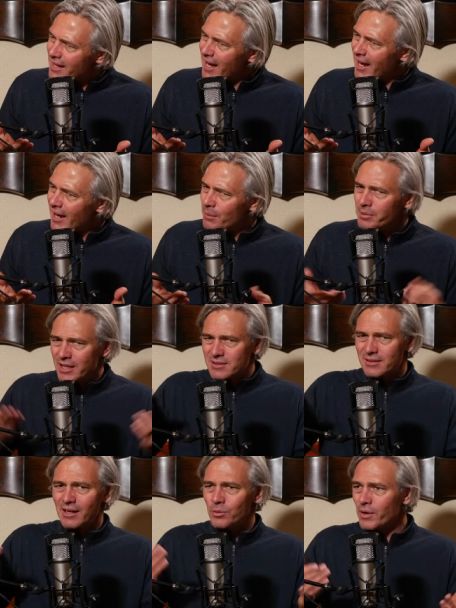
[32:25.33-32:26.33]
Yeah, yeah
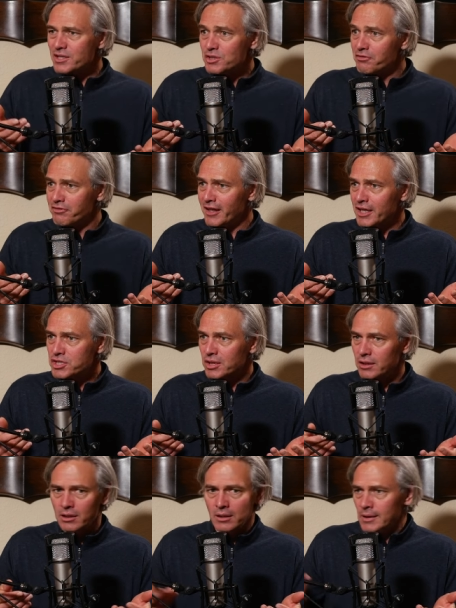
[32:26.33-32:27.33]
because That's otherwise cool. you
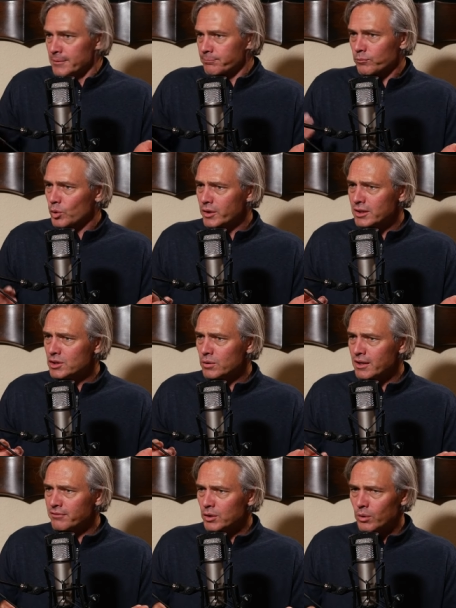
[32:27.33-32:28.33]
finish and you go, "We can
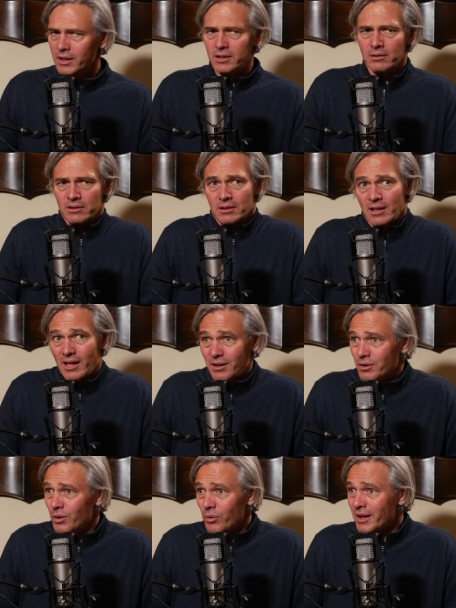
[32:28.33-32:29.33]
do whatever you want to do," and you're like, "I
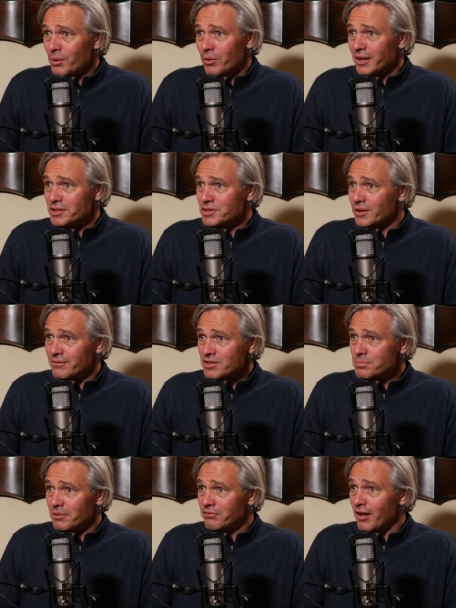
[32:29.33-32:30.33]
don't know what I want to do. I've
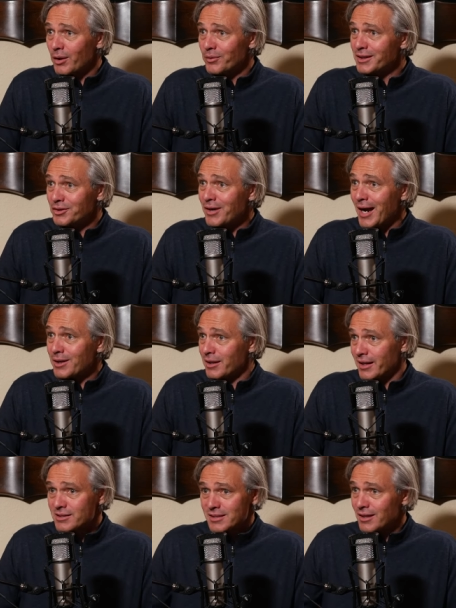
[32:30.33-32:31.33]
just been following the crowd.
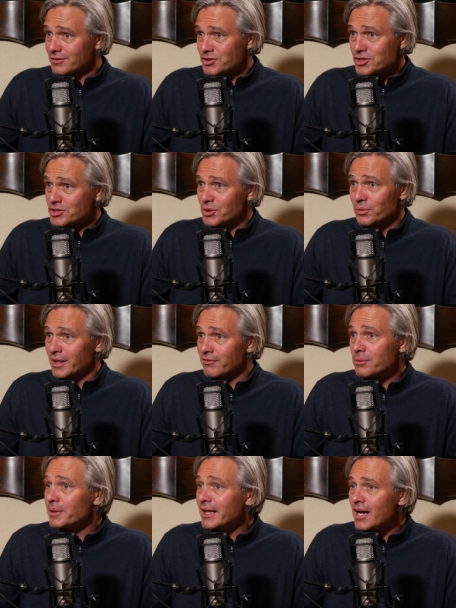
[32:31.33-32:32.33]
I guess I'll just mm-hmm. do what
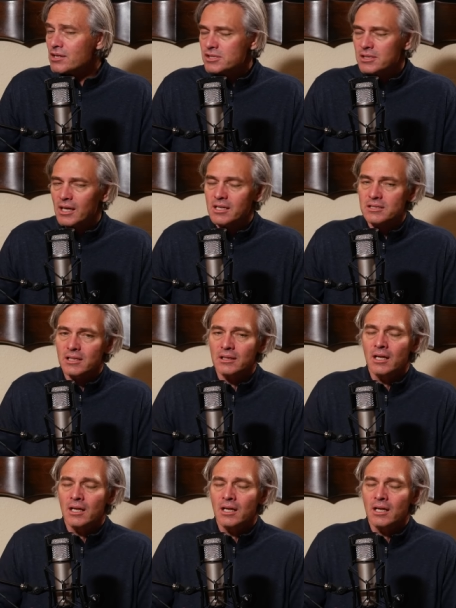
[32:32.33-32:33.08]
everybody else does." Mm-hmm.